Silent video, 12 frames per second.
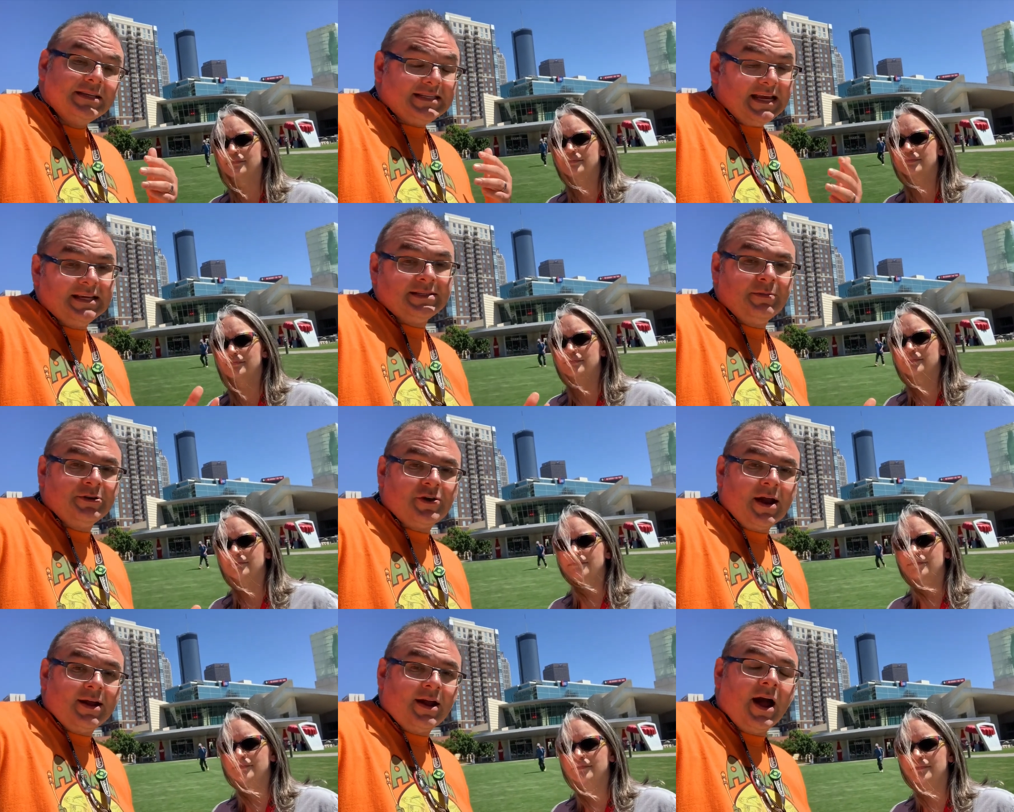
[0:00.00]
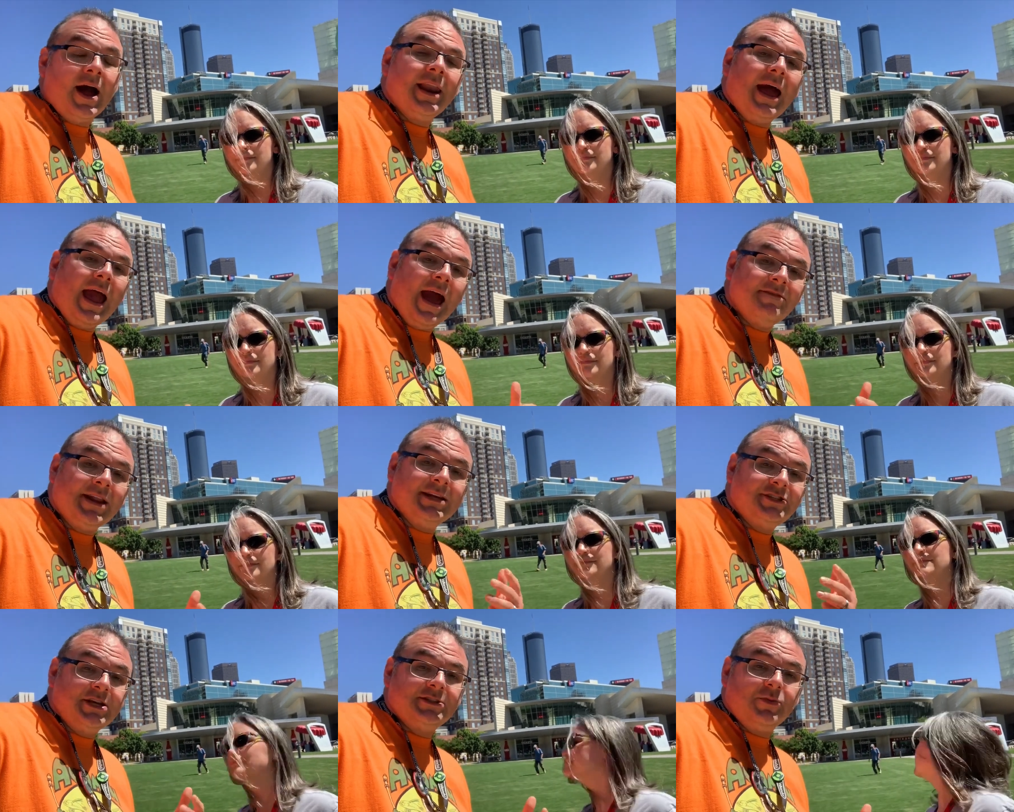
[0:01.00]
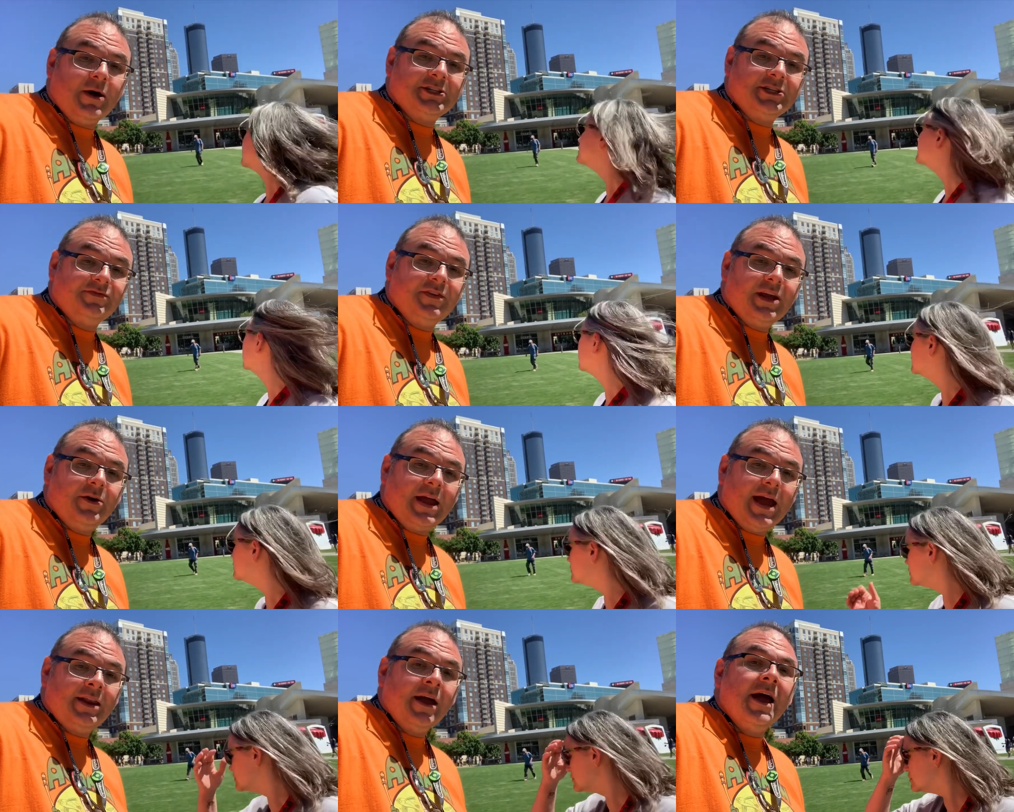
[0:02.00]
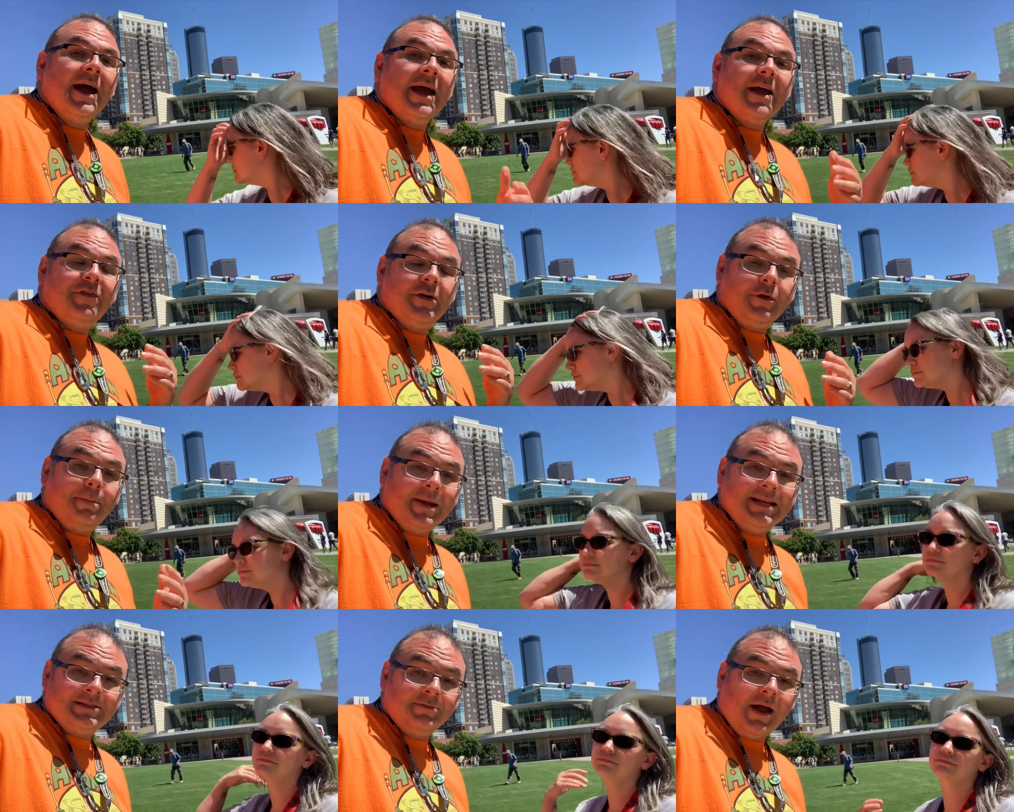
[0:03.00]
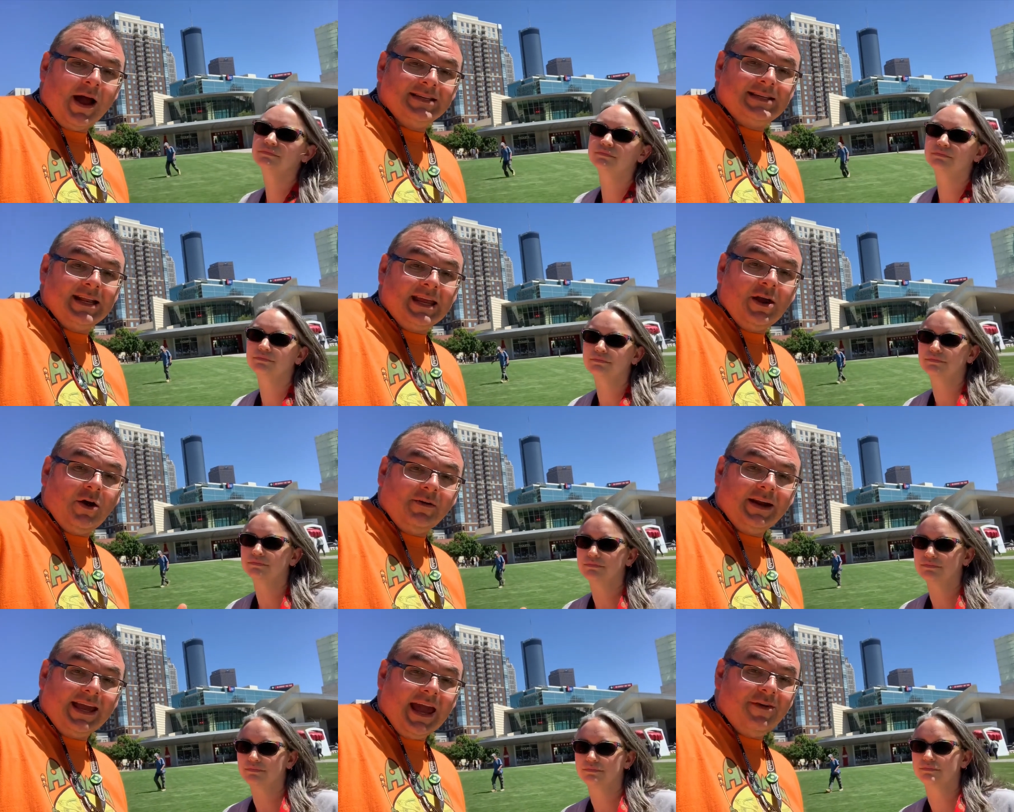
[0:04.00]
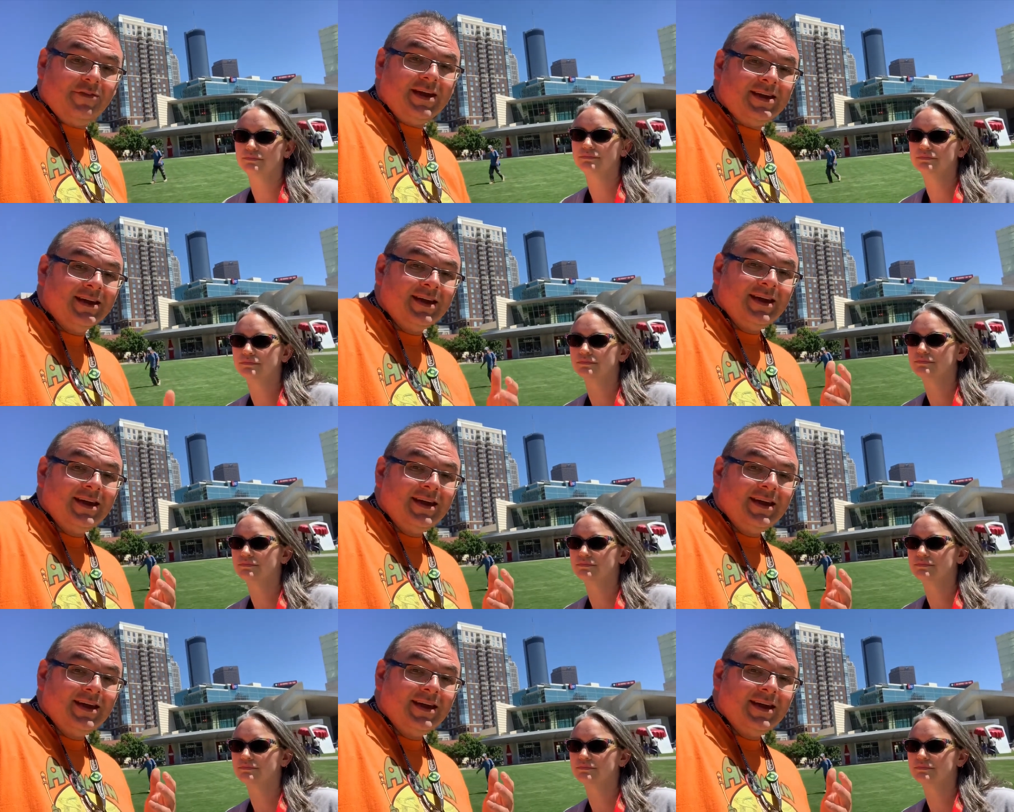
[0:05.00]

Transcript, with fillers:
Speaker 1: Seeing as I'm at Dragon Con, I haven't had a chance to watch his video yet. If I repeat some content he already gave you,